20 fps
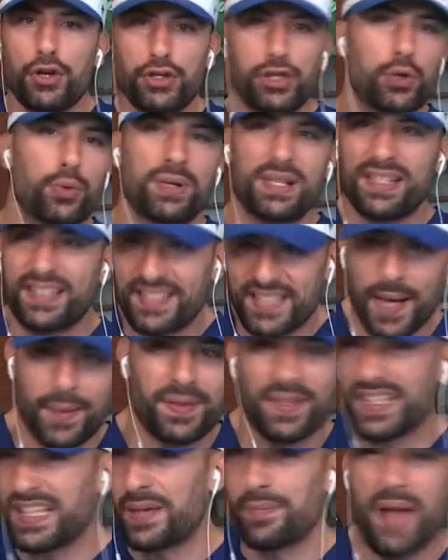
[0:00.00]
you would
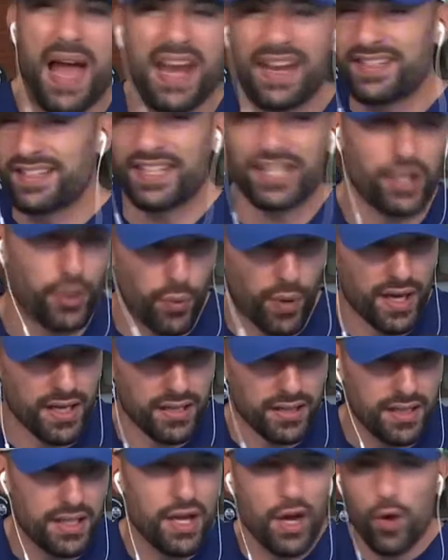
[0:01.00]
accept like a man and say, you know
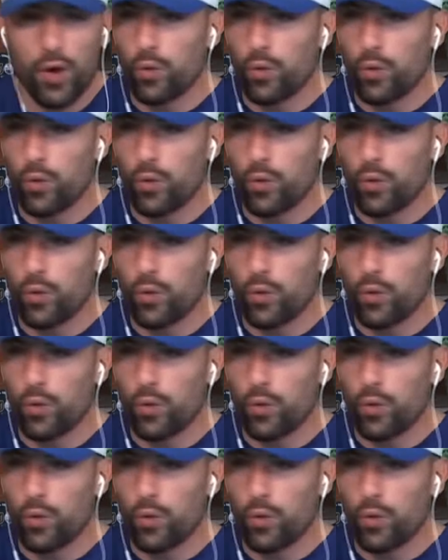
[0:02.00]
what?